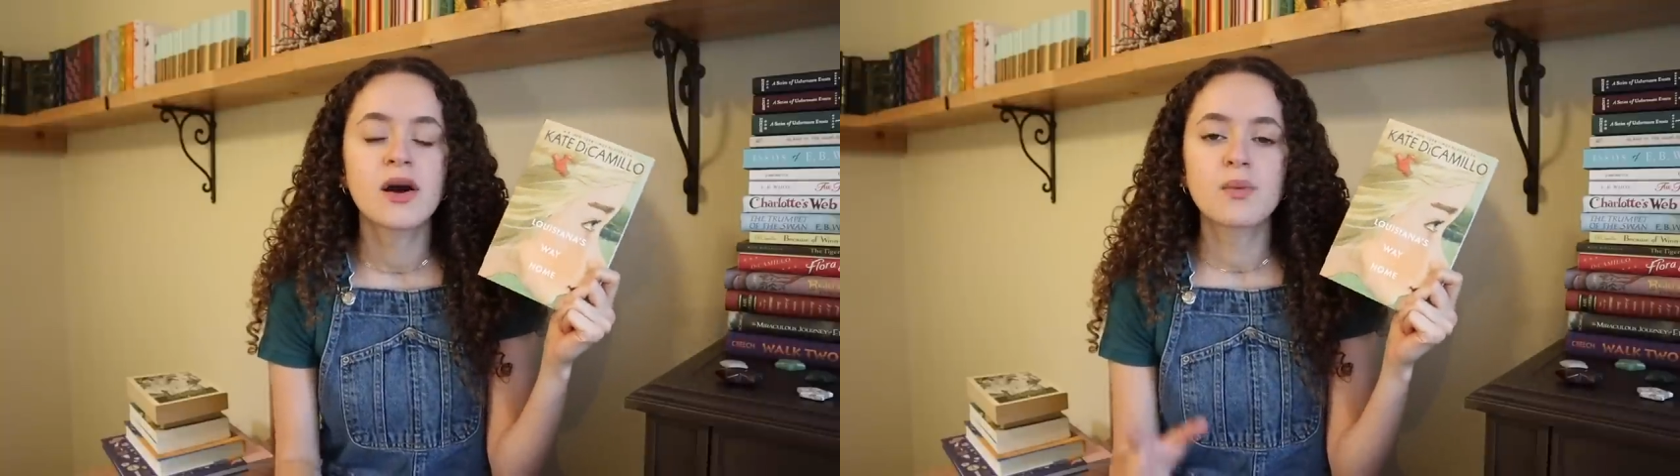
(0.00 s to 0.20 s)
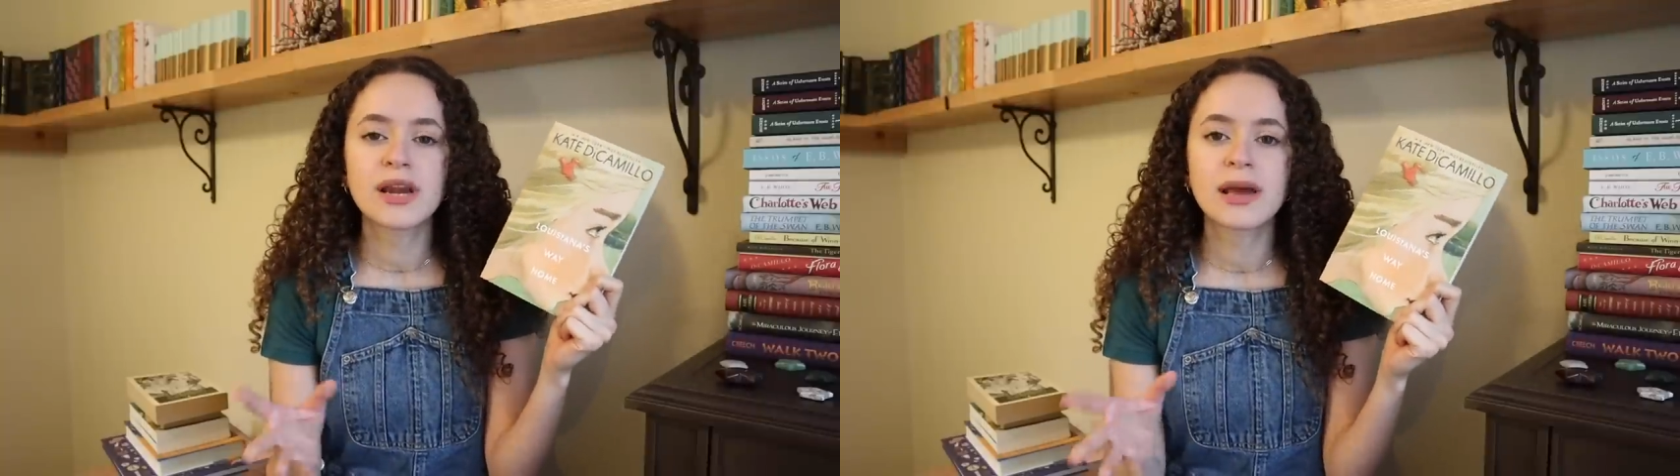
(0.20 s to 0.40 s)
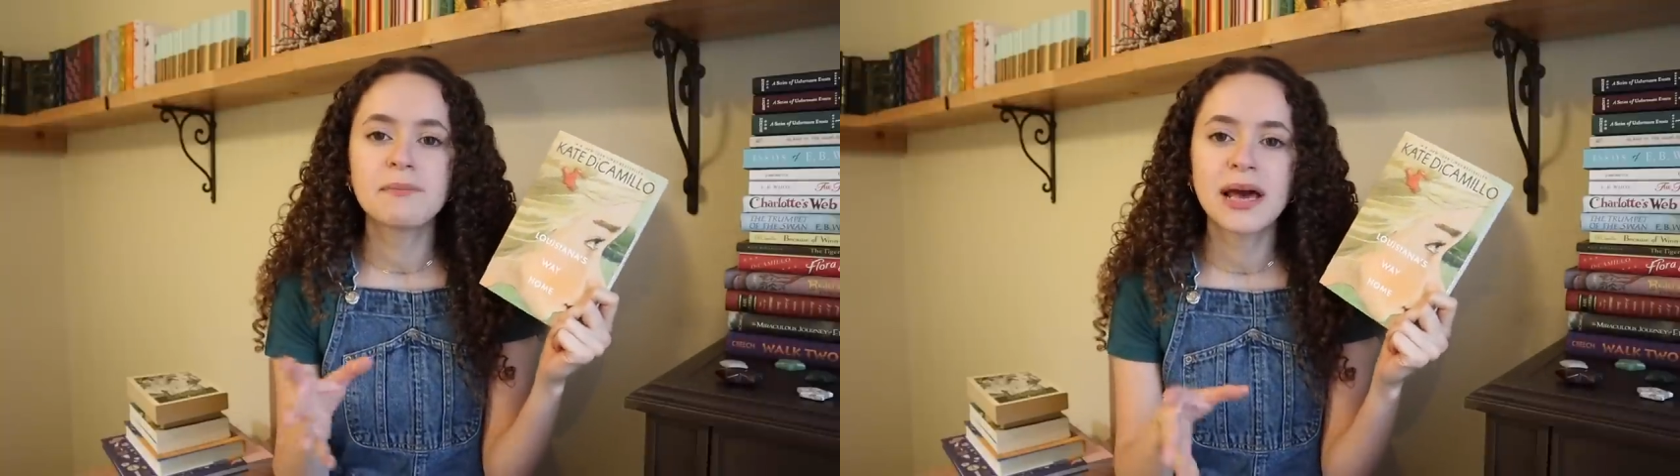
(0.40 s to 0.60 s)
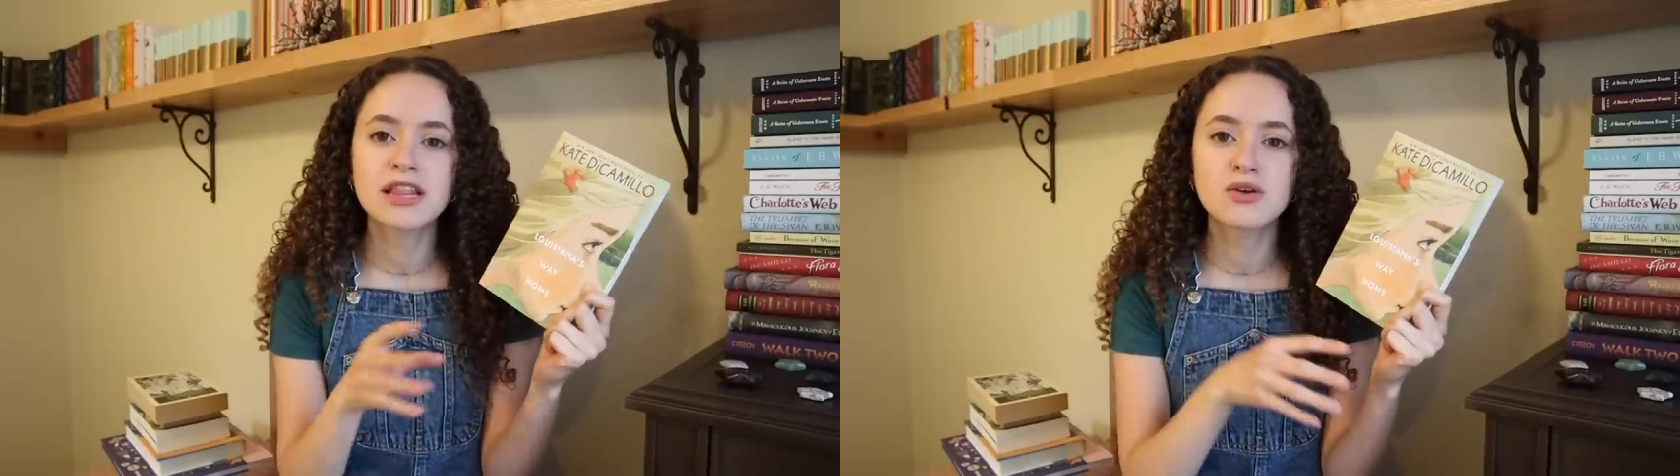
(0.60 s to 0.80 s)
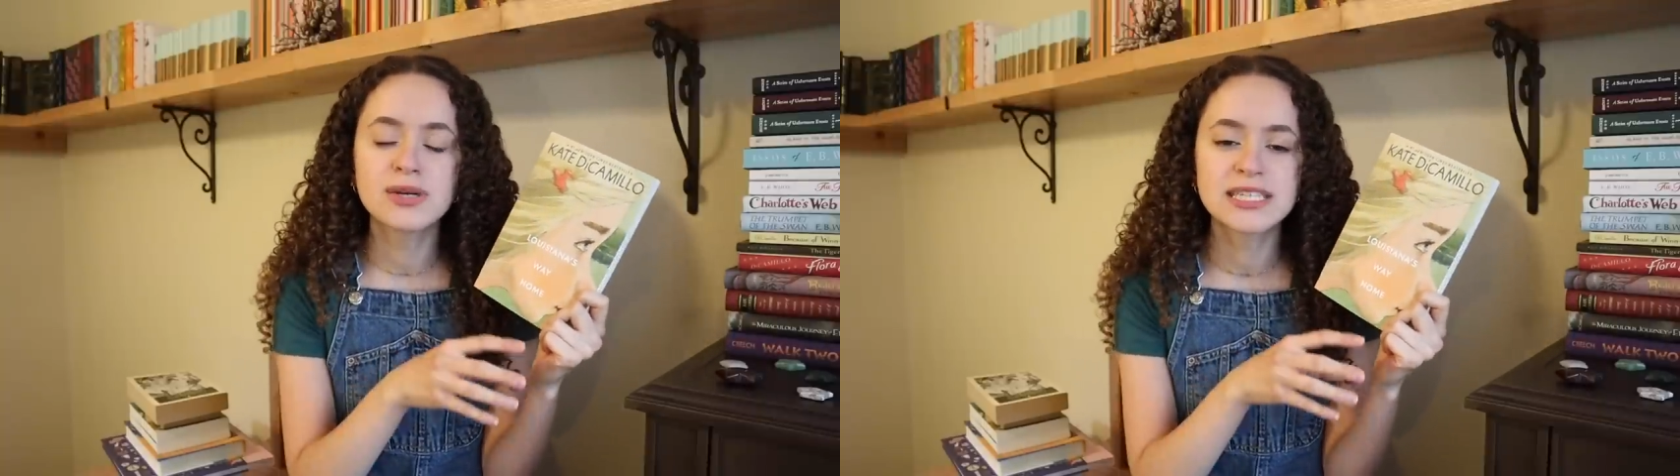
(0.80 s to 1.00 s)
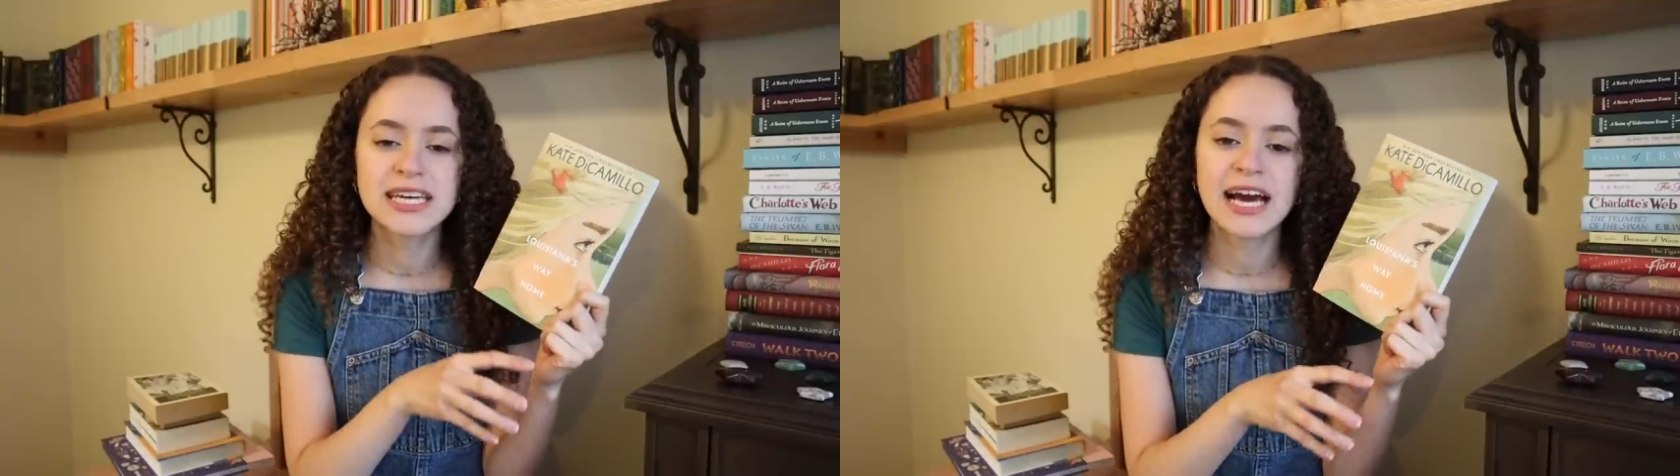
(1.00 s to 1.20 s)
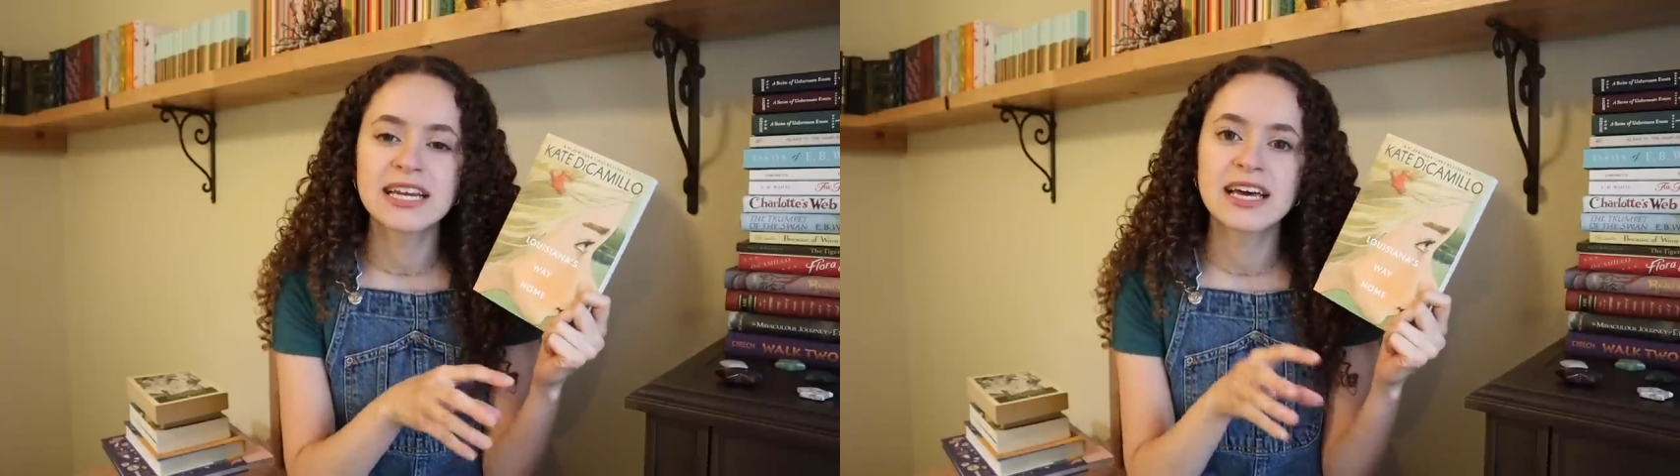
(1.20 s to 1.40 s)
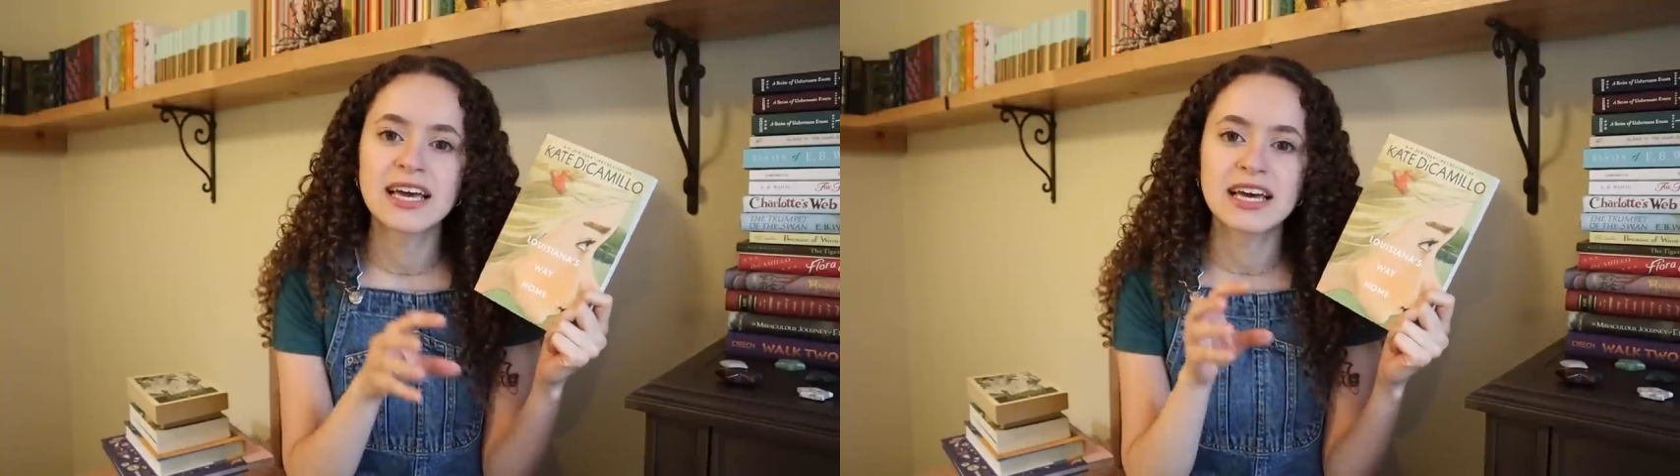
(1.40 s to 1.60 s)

When I met Louisiana